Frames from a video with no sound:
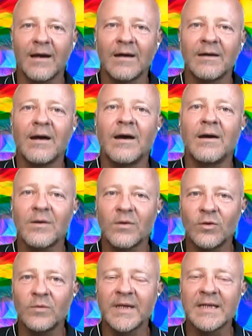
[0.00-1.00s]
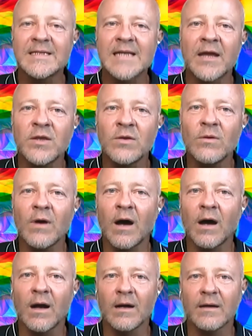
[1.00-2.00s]
Uh, uh, cool beans. Now you
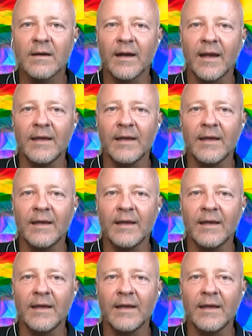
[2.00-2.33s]
are